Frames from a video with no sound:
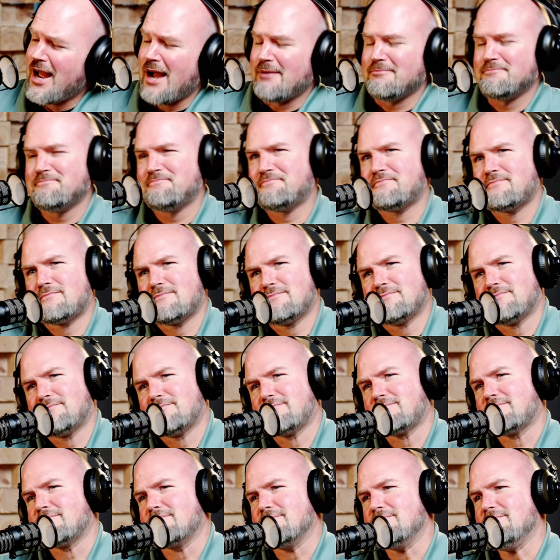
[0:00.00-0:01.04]
Yeah.
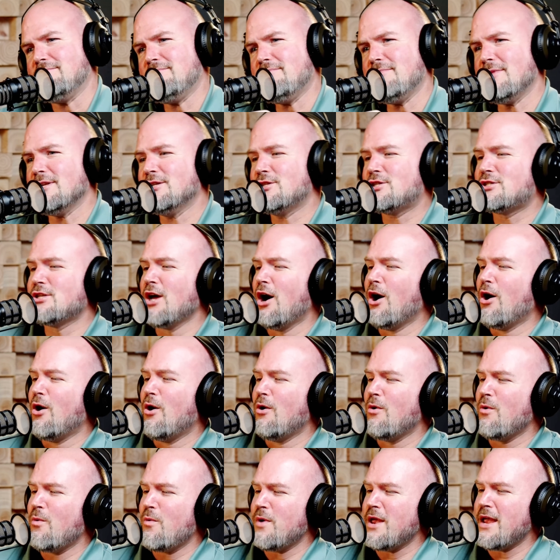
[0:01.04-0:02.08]

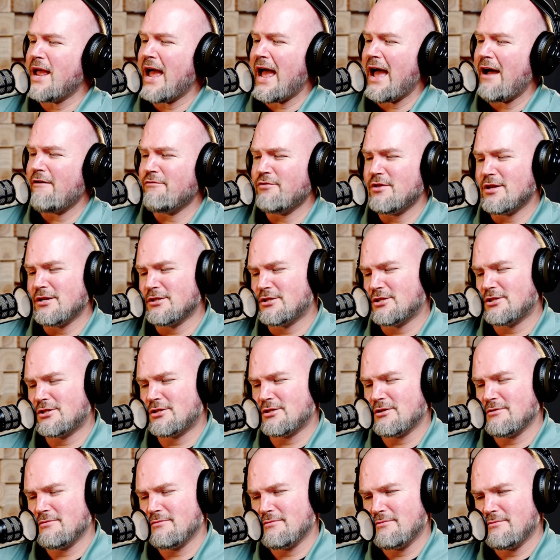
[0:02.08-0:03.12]
So we have
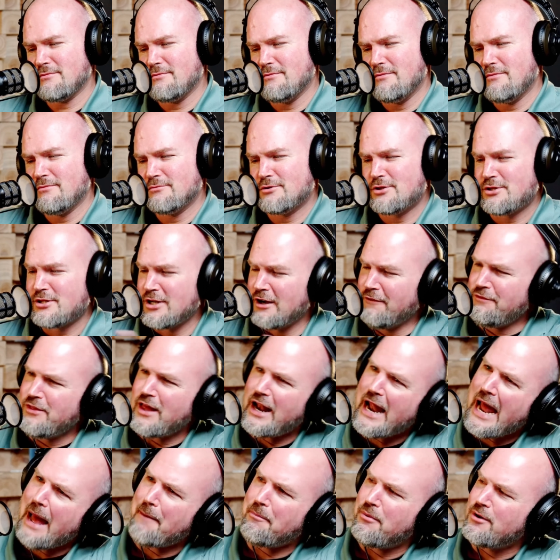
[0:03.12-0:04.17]
this stuff
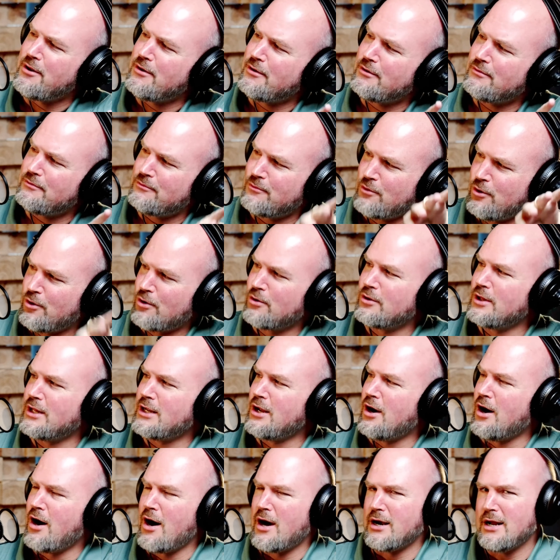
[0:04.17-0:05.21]
that happened
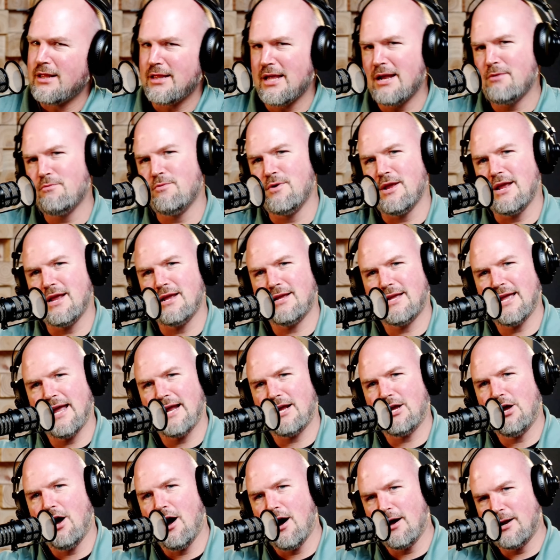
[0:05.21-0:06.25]
early on, and then we
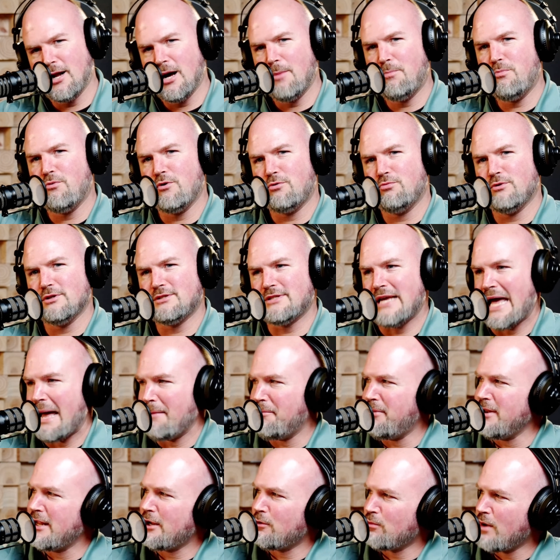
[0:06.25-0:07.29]
get caught up with what's
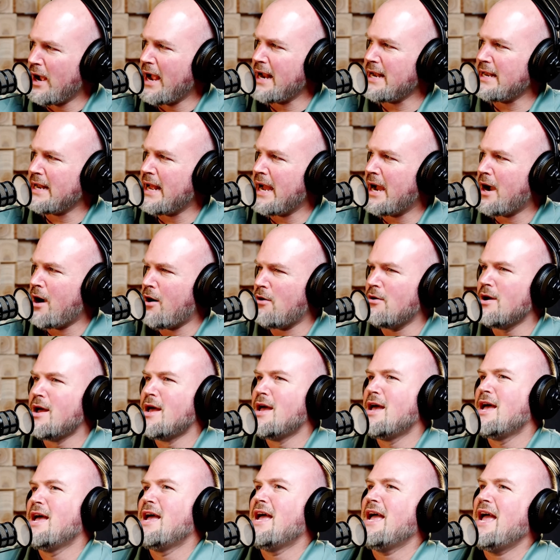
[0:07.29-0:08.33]
happening right now,
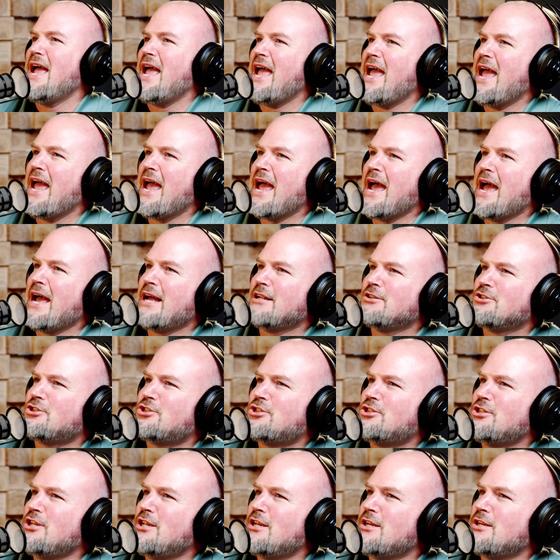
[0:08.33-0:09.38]
and
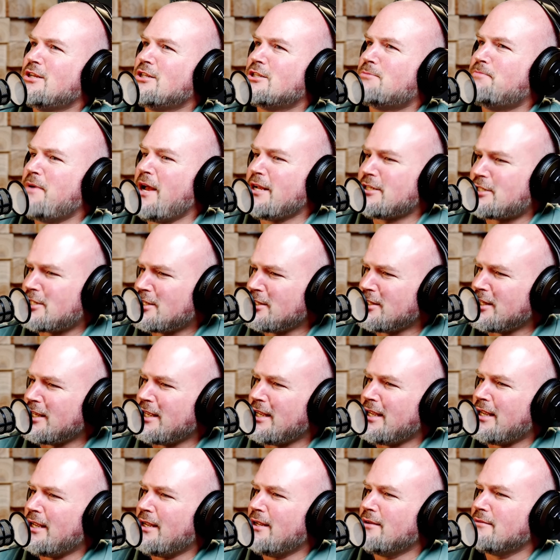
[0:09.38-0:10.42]
she is
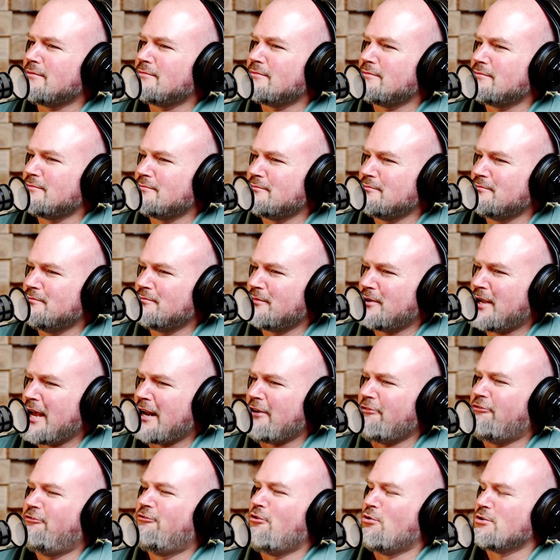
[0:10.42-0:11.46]
basically kind of